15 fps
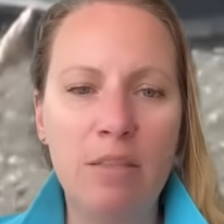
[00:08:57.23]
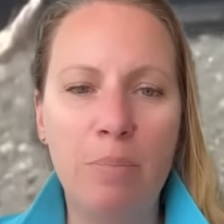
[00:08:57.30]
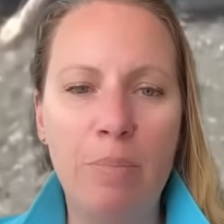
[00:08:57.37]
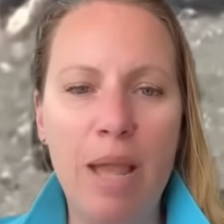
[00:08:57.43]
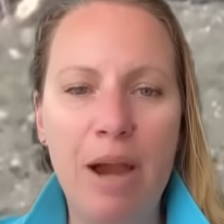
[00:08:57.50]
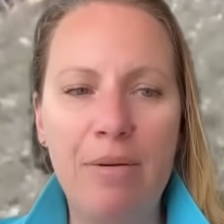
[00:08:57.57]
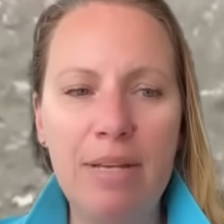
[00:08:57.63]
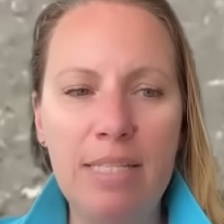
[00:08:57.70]
the
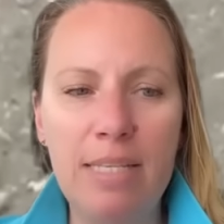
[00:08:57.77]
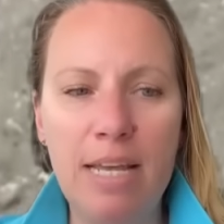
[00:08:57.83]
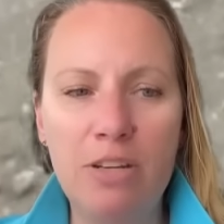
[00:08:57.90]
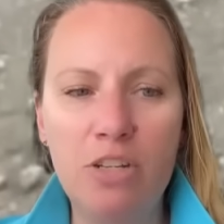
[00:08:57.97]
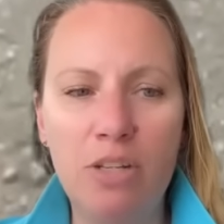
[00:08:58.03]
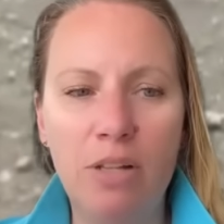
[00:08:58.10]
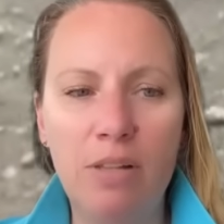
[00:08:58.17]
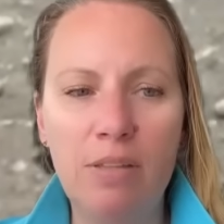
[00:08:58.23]
bare
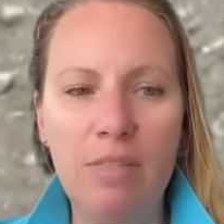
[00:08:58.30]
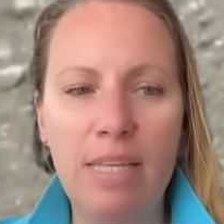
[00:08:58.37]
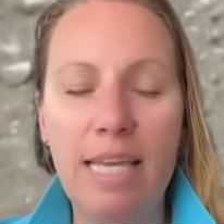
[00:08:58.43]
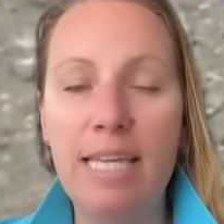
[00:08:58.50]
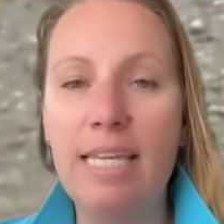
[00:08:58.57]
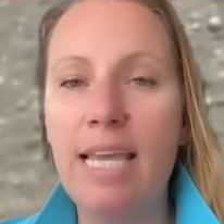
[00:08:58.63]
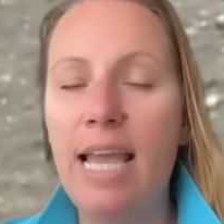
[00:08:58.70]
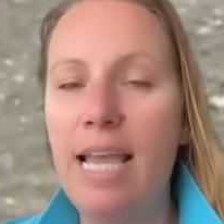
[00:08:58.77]
essentials,
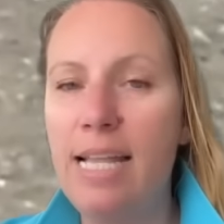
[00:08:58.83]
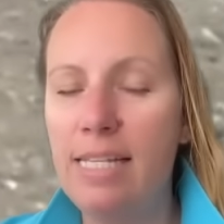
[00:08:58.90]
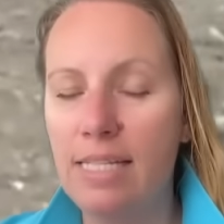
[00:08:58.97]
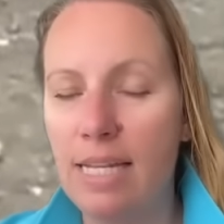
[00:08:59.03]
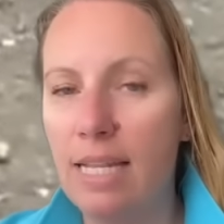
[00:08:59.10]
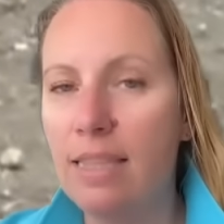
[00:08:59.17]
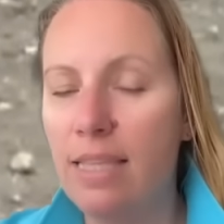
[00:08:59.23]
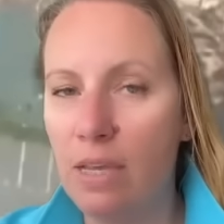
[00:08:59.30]
in case
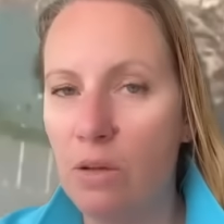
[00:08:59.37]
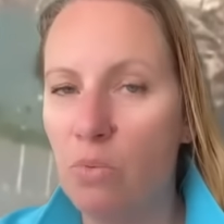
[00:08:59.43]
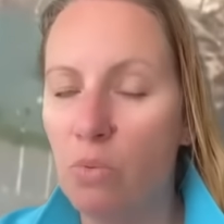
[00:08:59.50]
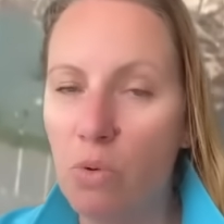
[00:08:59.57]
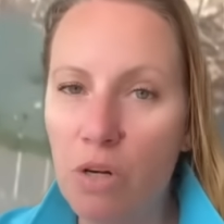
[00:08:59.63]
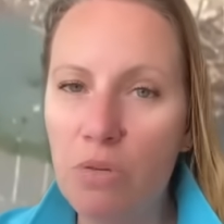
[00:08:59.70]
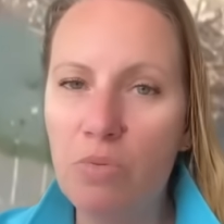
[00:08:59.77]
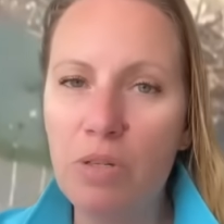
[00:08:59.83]
that
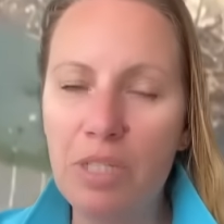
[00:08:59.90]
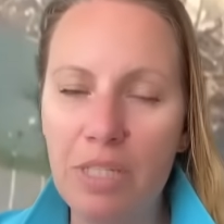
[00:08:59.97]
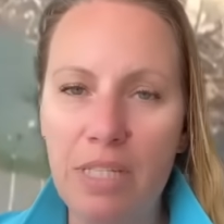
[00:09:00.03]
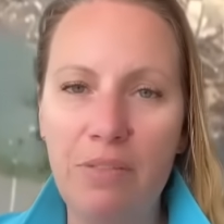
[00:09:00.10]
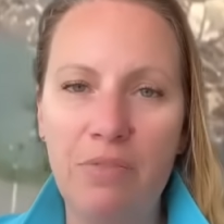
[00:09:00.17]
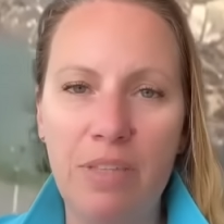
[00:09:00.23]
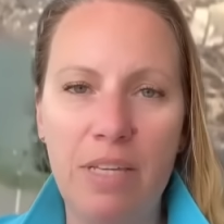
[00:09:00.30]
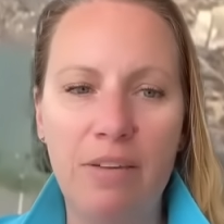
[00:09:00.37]
would
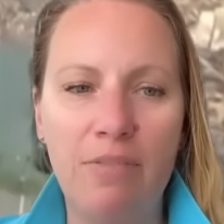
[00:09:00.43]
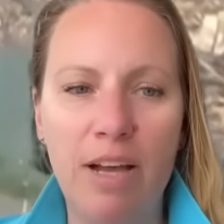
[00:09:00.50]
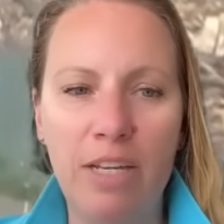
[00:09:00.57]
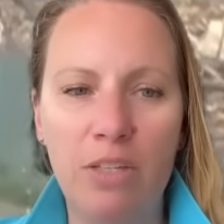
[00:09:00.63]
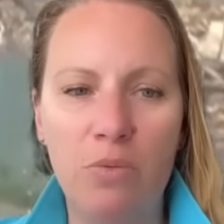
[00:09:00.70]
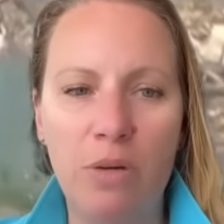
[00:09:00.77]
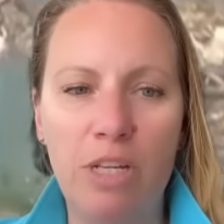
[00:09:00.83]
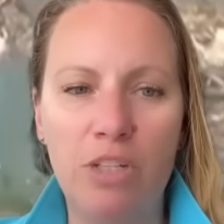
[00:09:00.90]
receive the
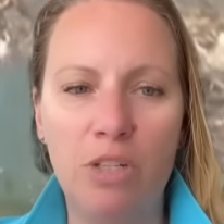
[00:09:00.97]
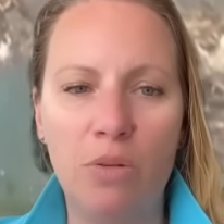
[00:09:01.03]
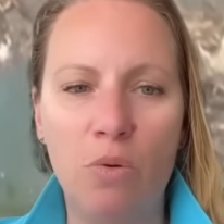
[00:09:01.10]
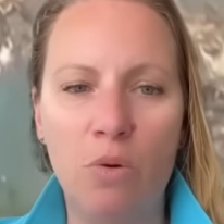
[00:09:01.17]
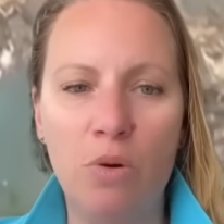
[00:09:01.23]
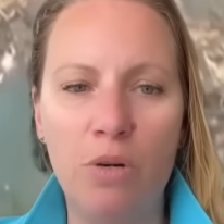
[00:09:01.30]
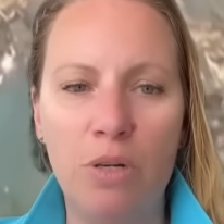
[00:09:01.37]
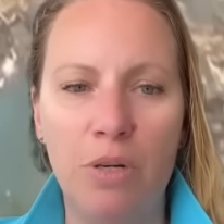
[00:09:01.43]
evacuation
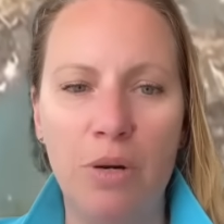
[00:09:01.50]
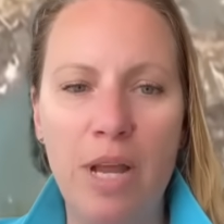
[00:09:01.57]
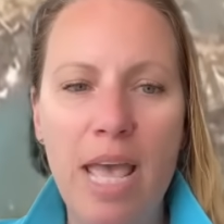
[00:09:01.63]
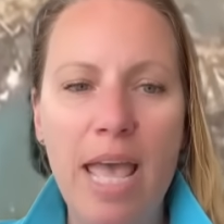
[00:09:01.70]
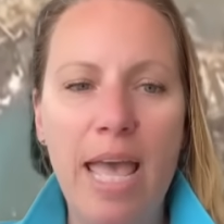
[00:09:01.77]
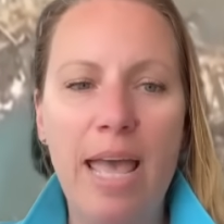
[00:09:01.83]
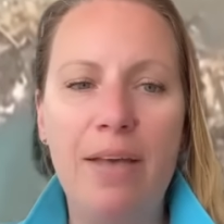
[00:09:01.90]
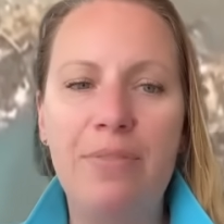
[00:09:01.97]
order.
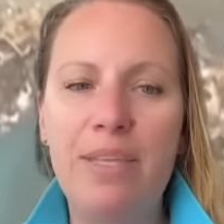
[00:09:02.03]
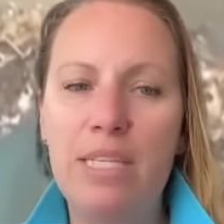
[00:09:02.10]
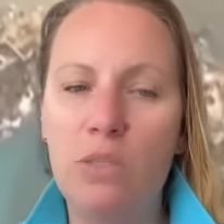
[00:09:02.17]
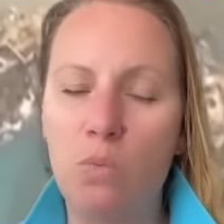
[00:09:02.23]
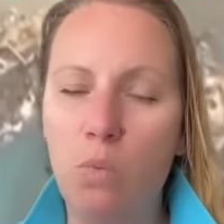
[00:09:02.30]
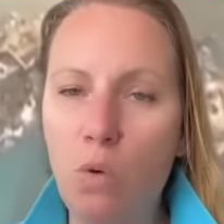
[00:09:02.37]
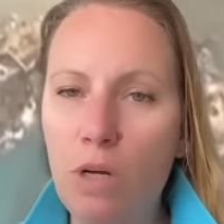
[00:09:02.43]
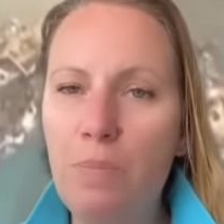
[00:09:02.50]
And this
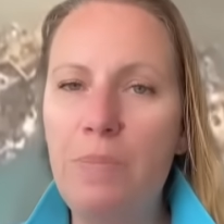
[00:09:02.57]
would